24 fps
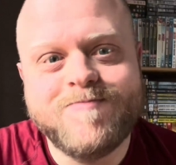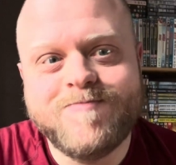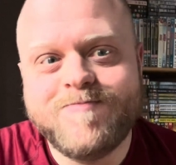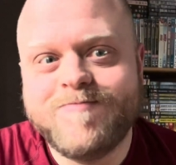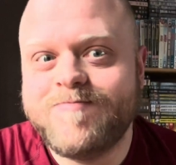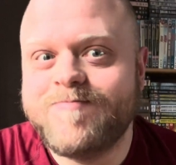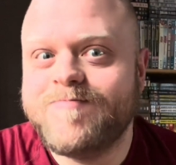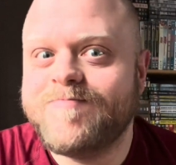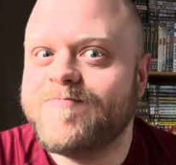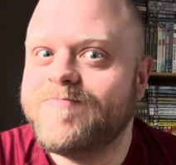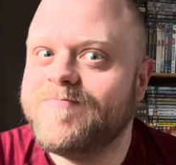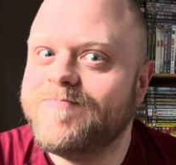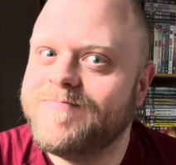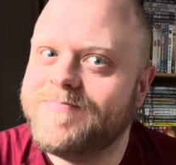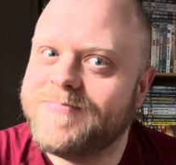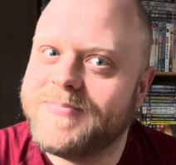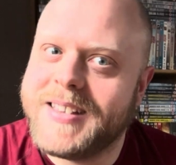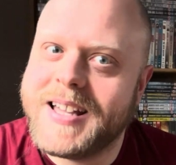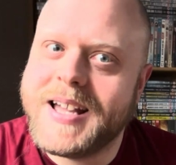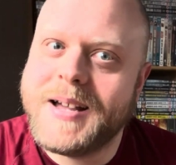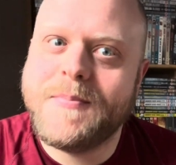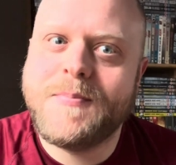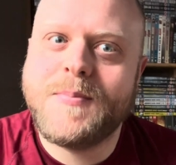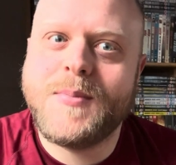
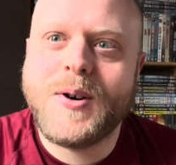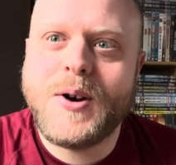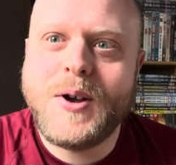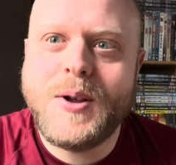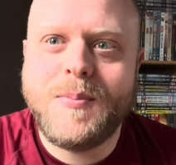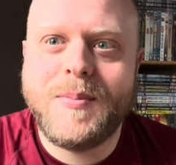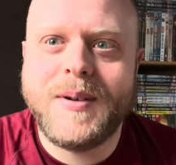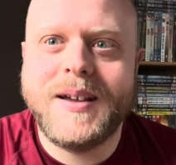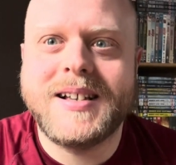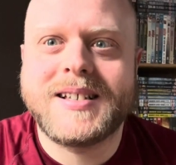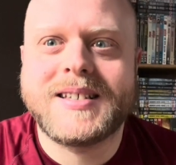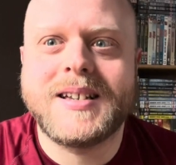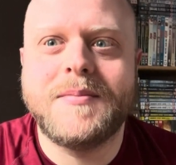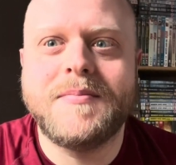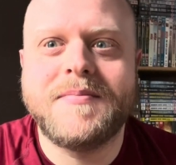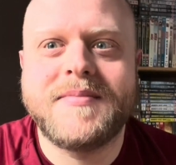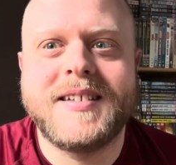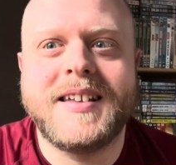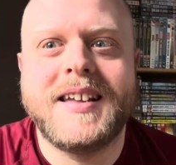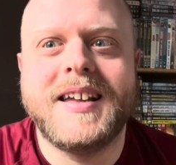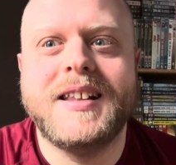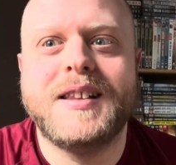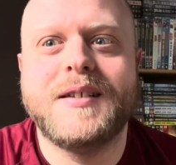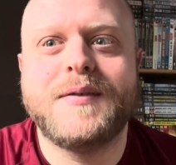there might be
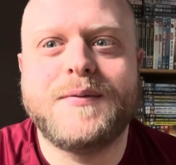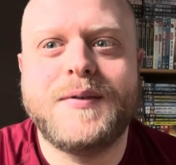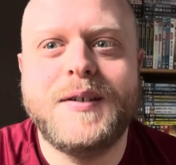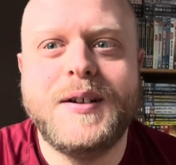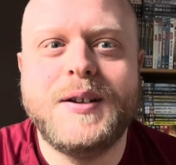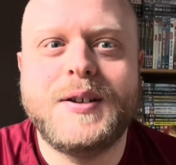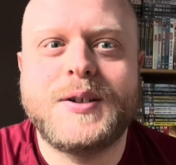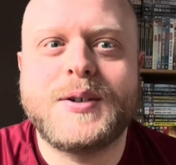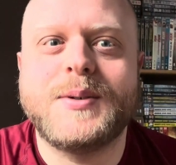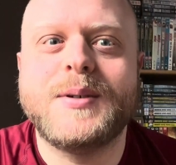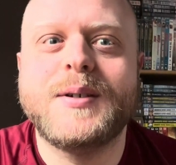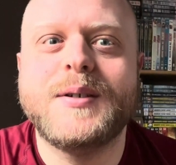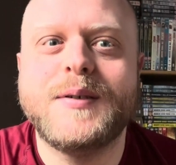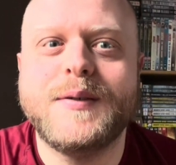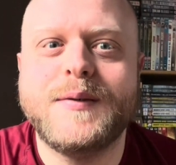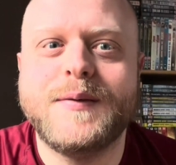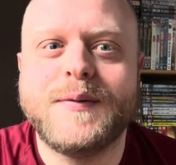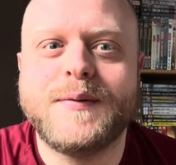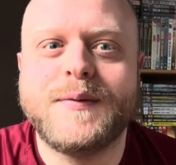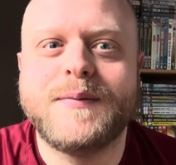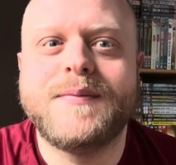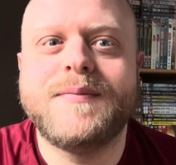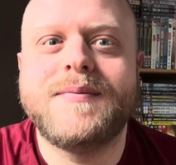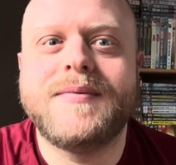something in the future
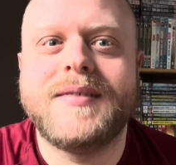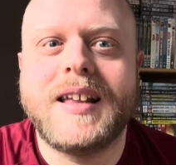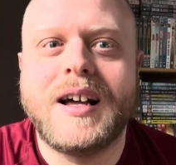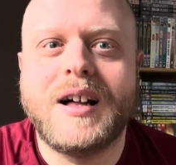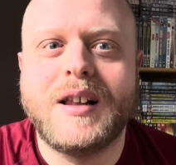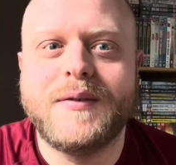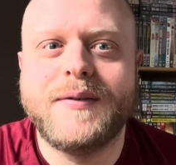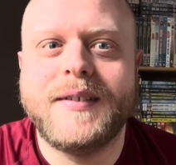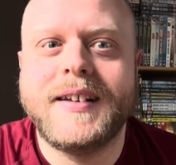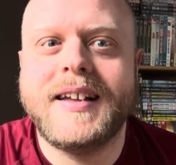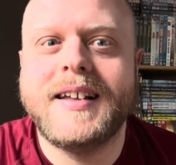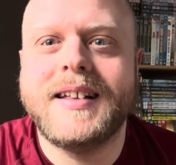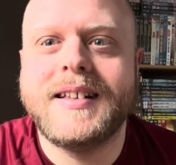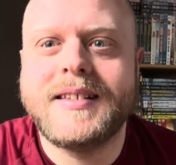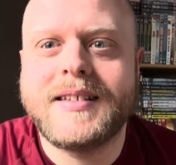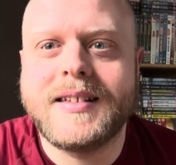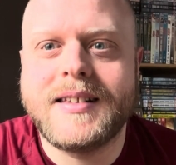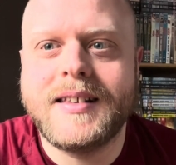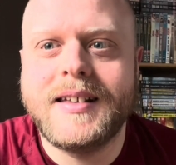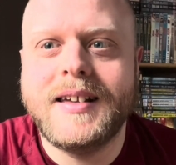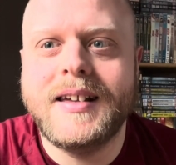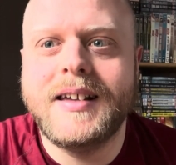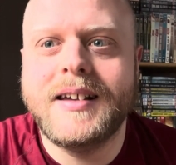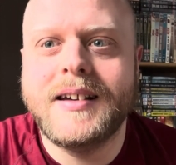of delving into
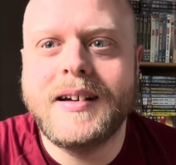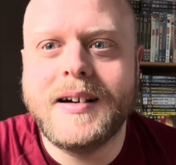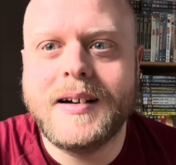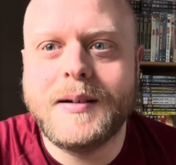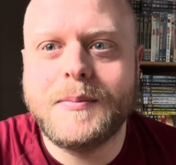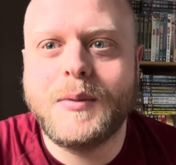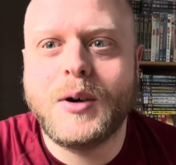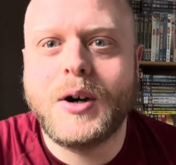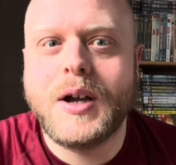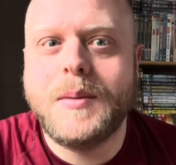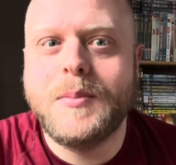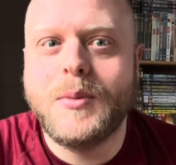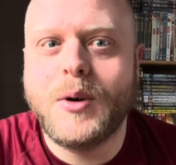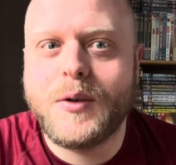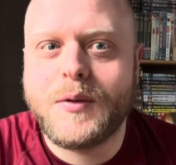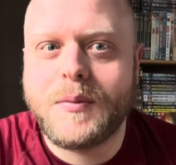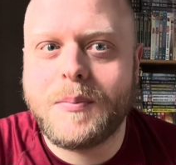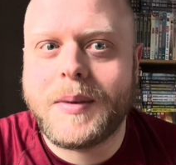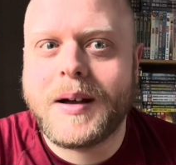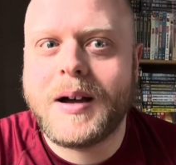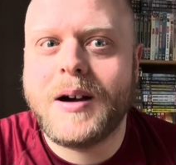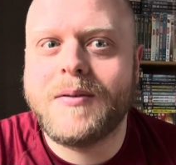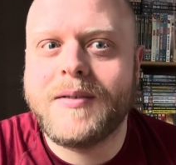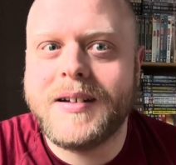the Mighty Morphin
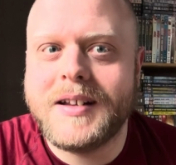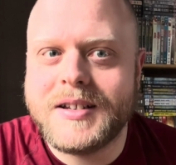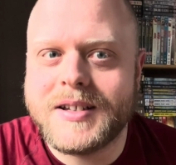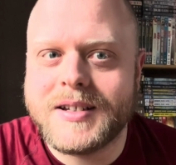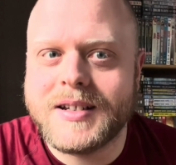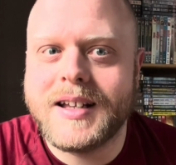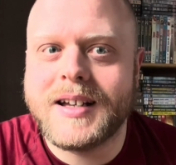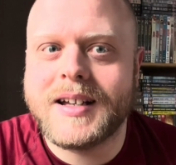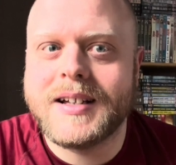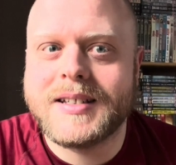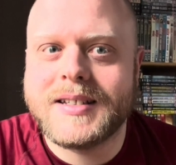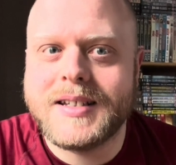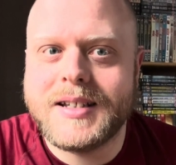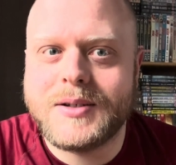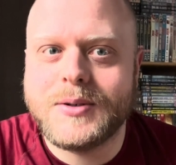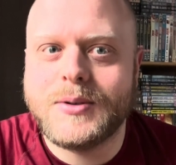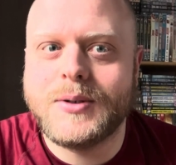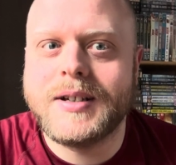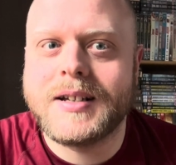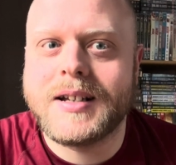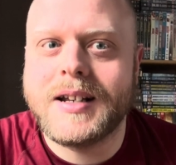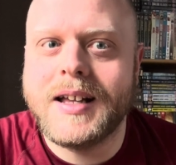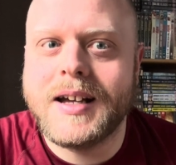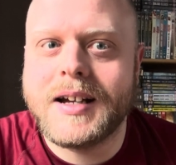Power Rangers Legacy toy
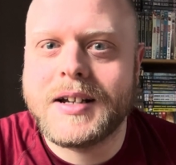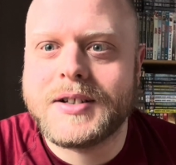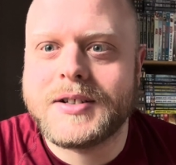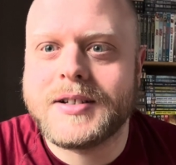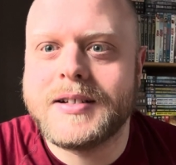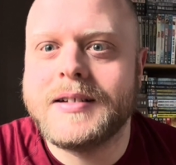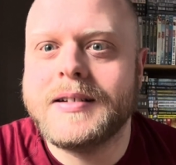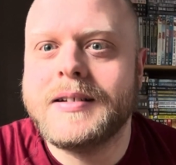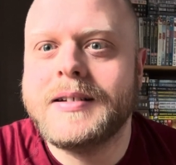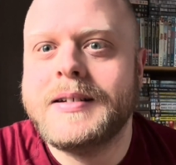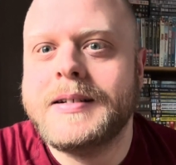collection.